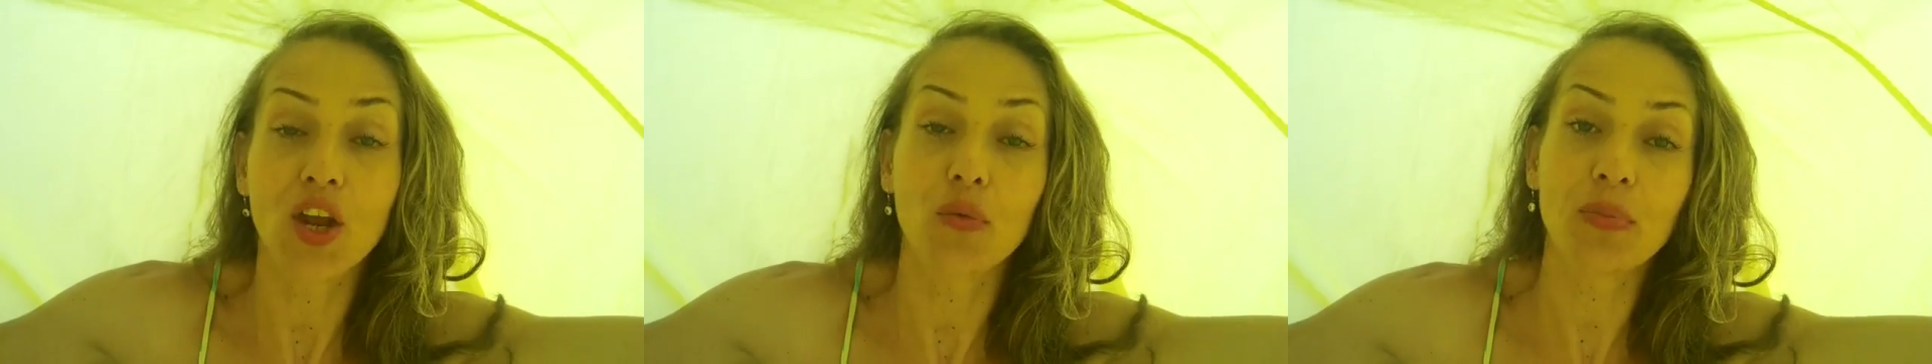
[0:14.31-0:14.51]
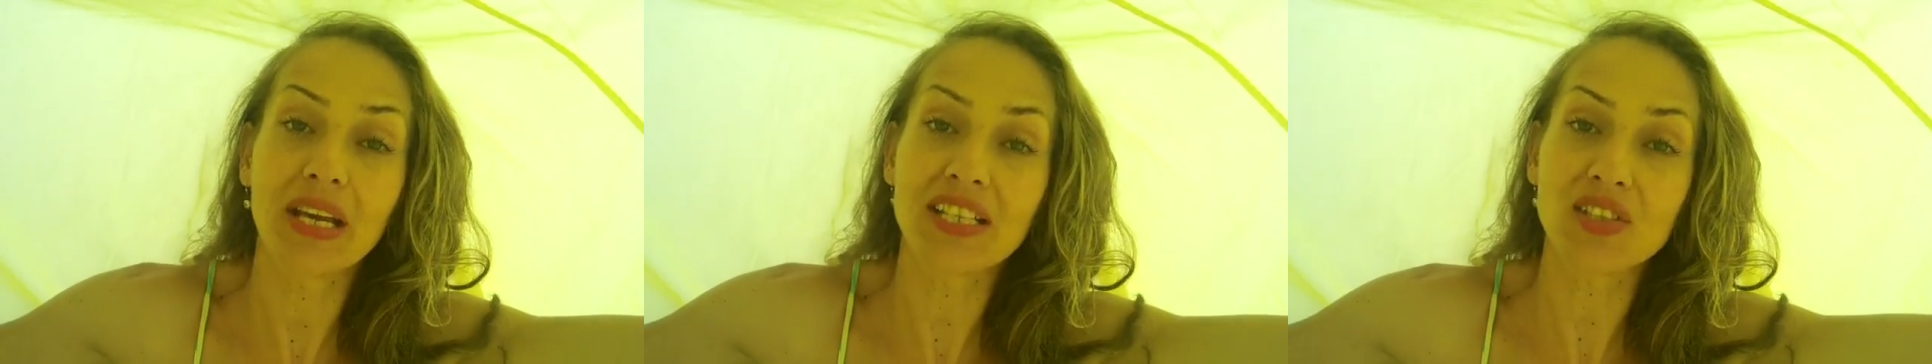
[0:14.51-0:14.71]
An
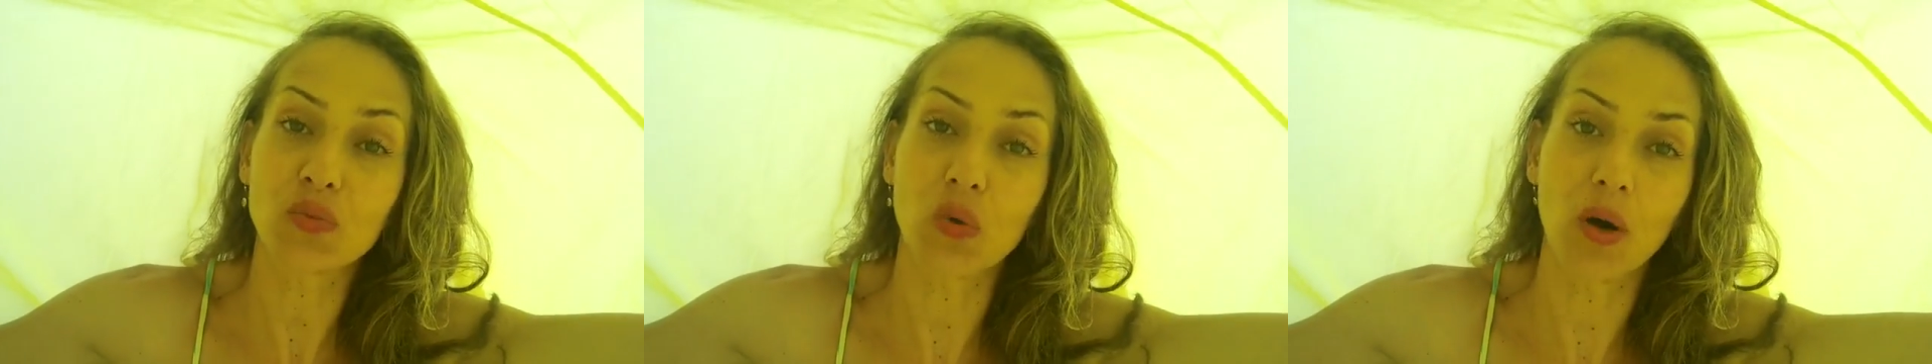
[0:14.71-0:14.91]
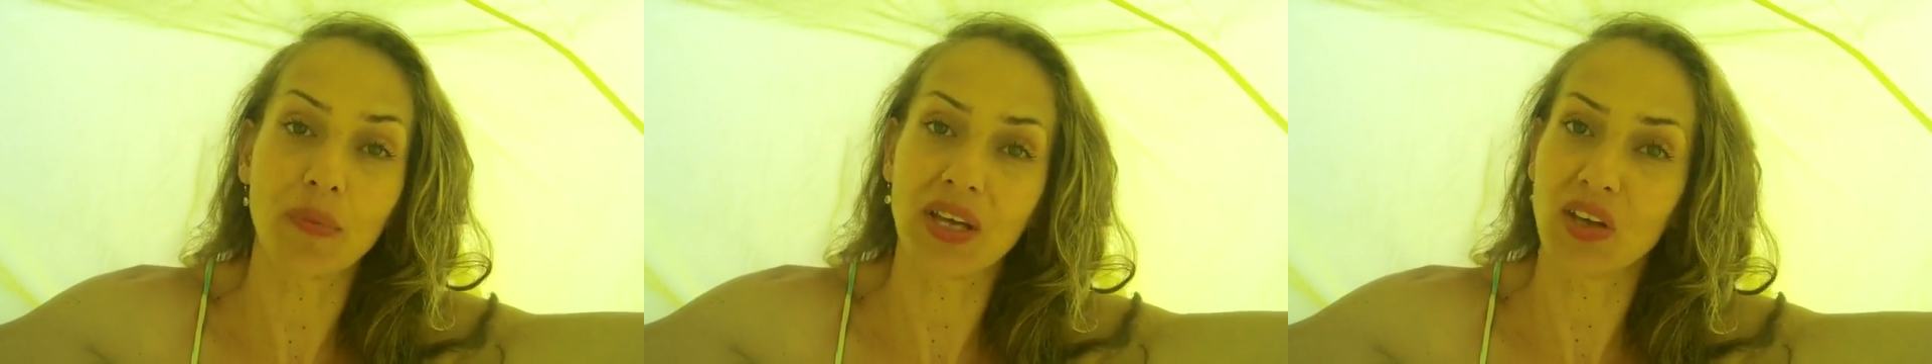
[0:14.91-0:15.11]
obese
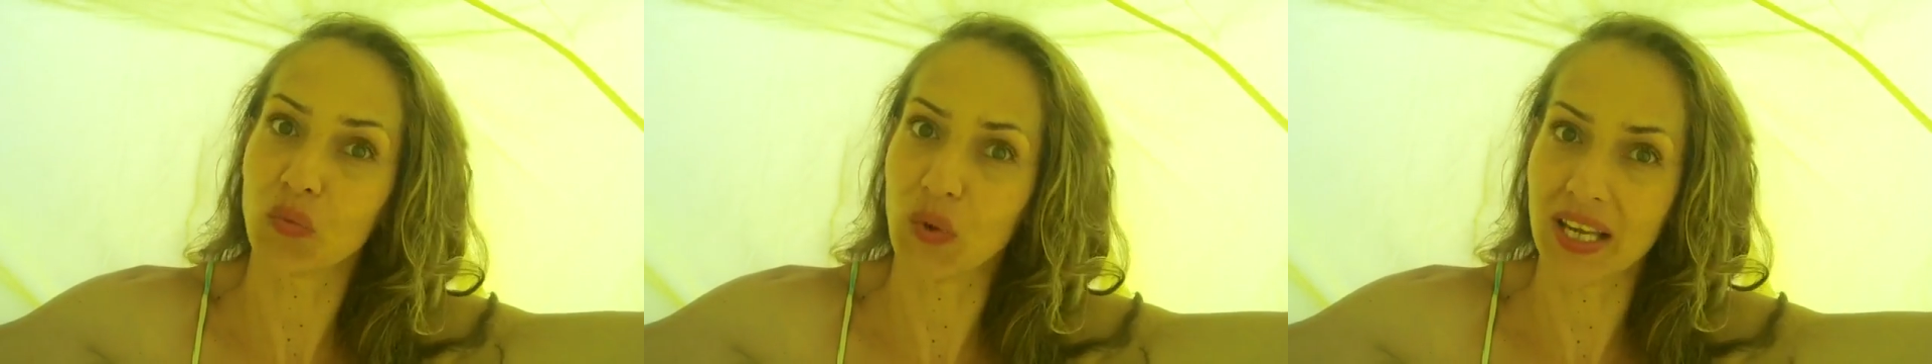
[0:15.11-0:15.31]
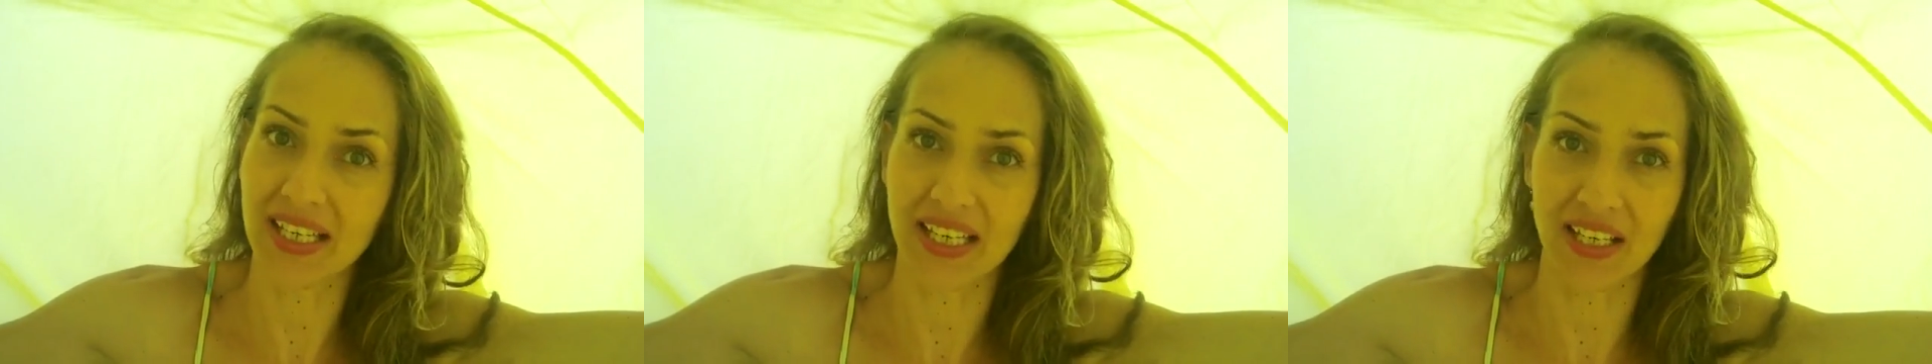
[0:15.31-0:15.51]
woman
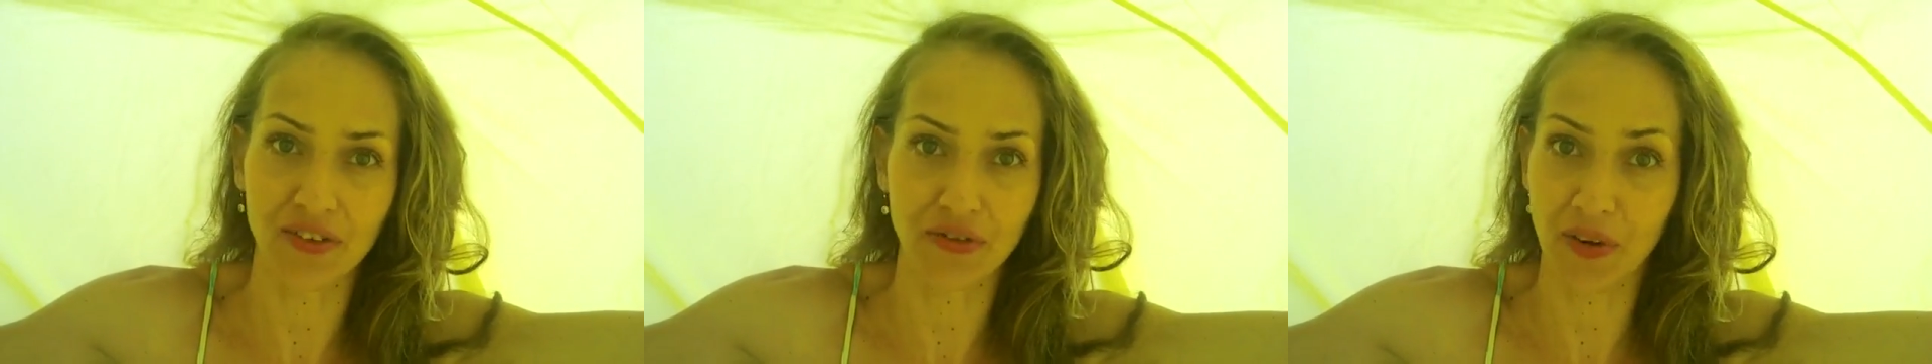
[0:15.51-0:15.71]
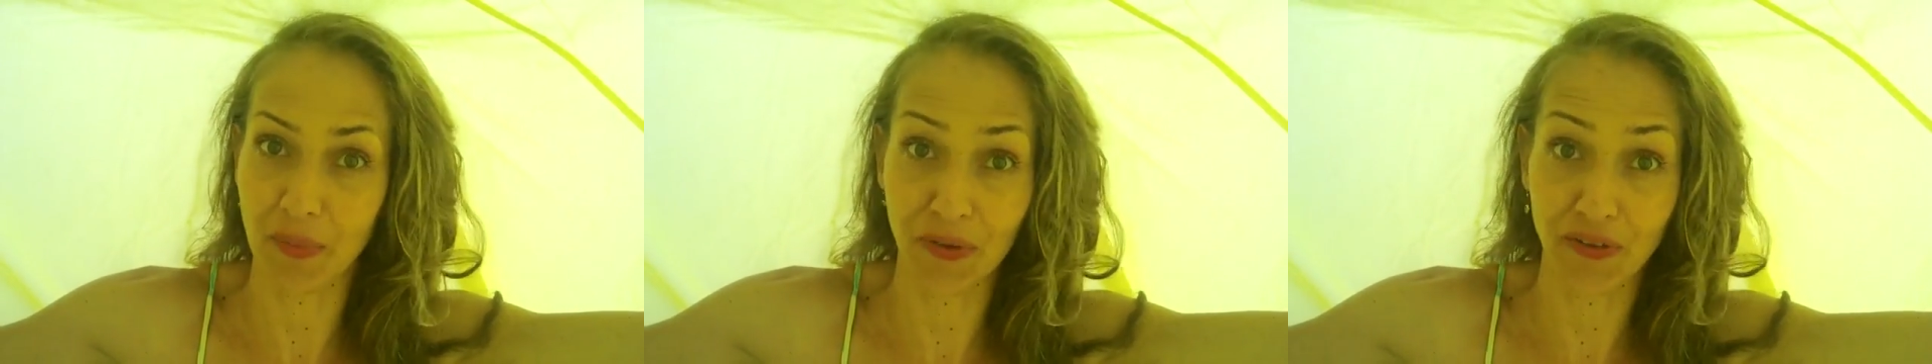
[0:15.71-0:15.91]

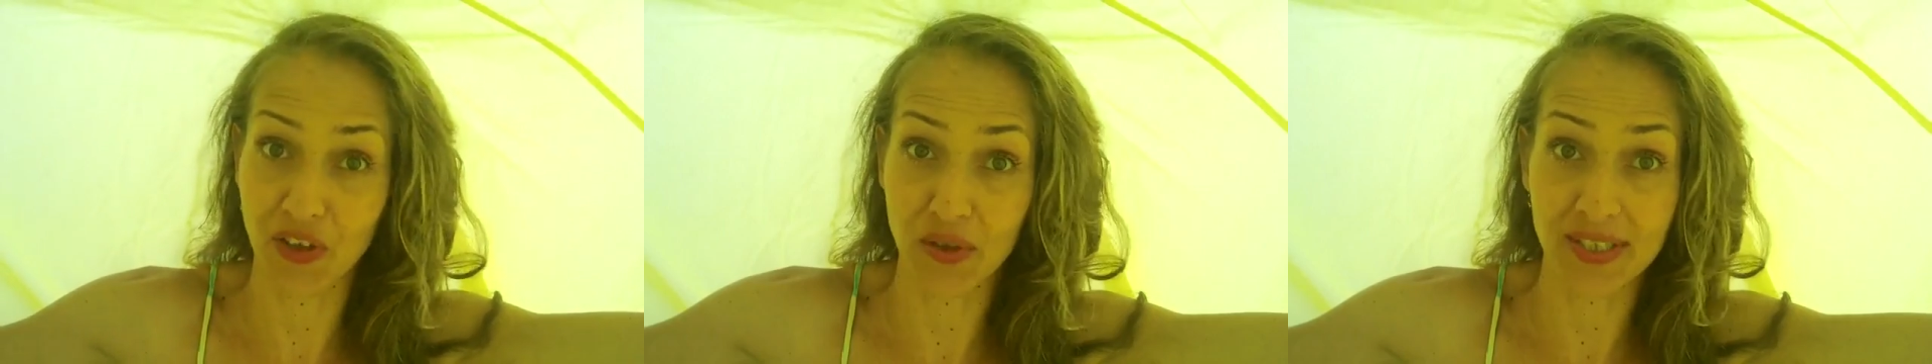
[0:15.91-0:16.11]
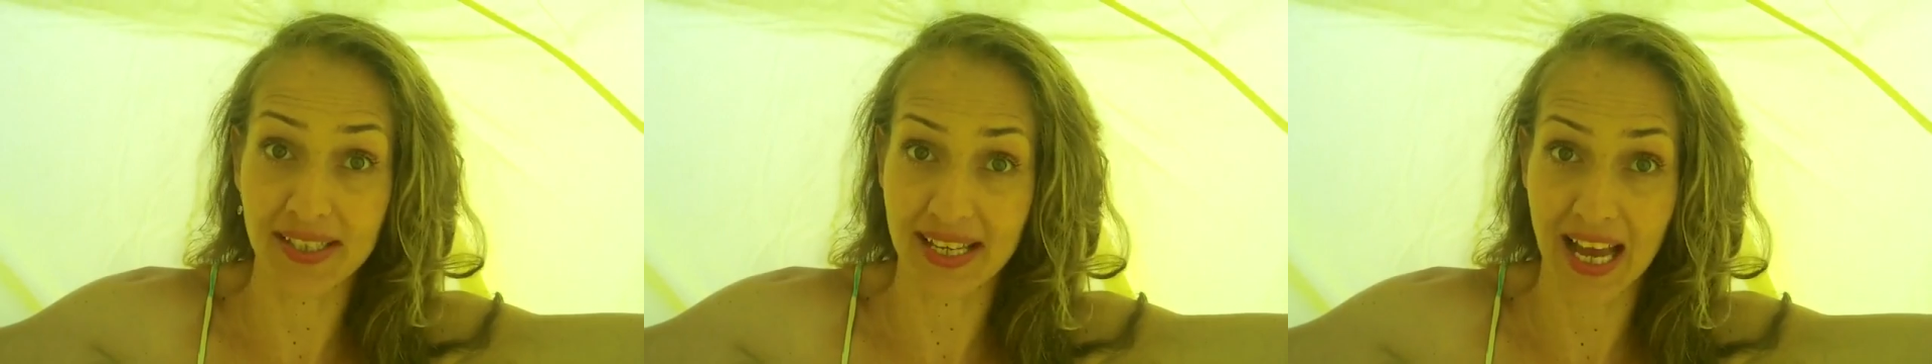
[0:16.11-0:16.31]
winded from a
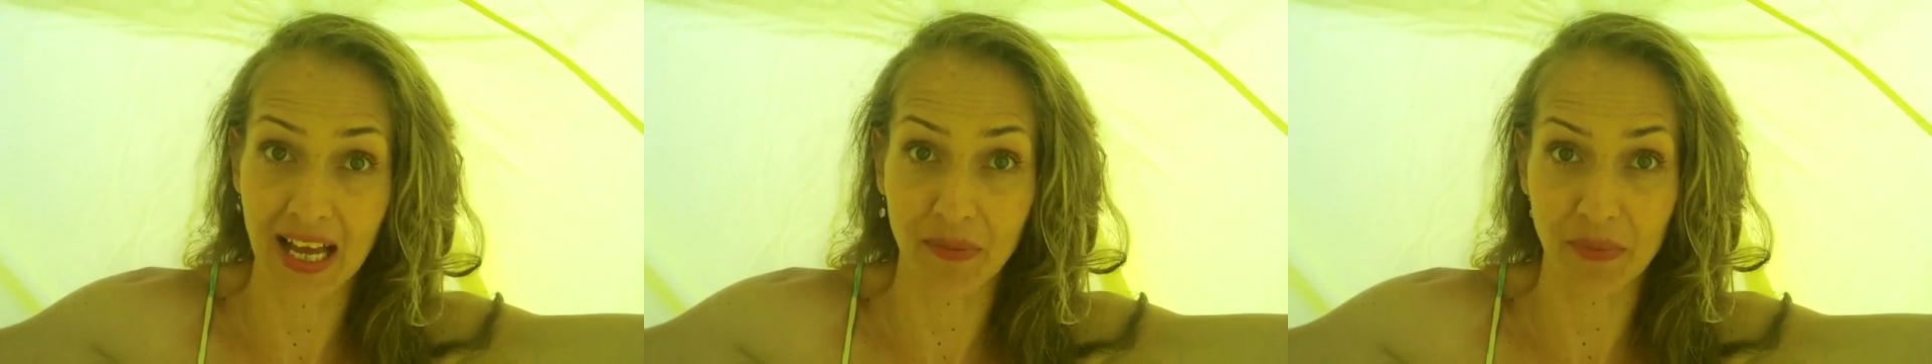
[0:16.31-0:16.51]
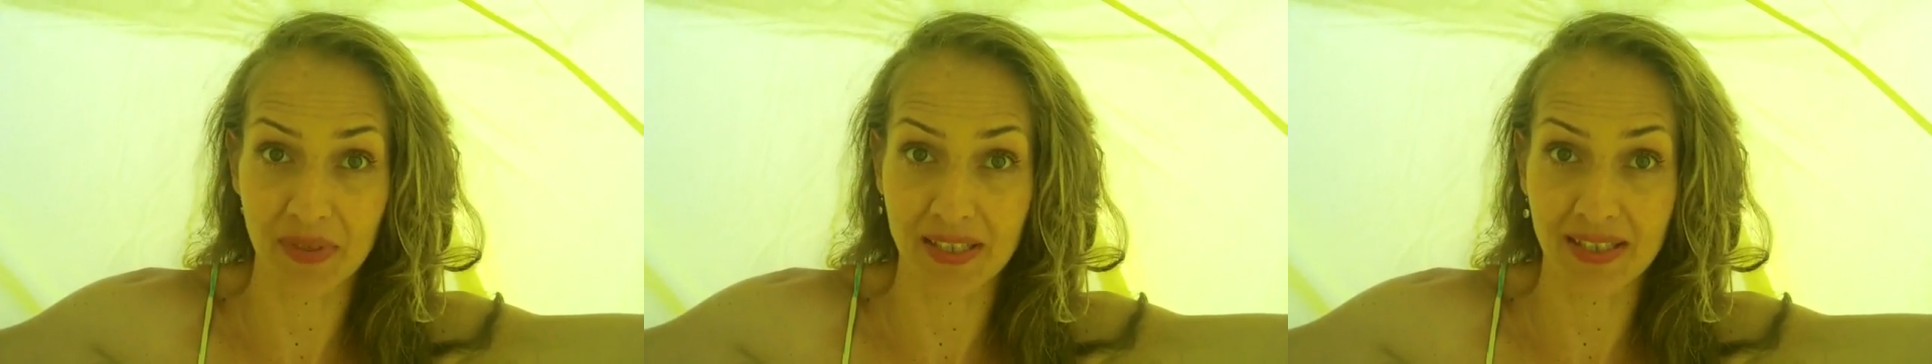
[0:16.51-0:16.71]
few
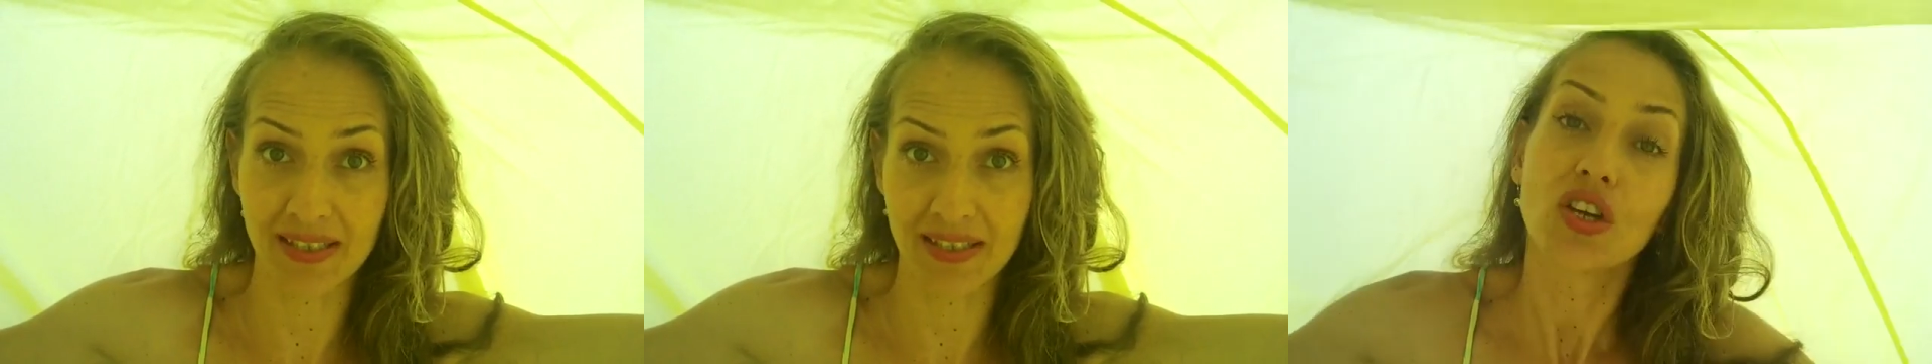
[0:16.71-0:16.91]
steps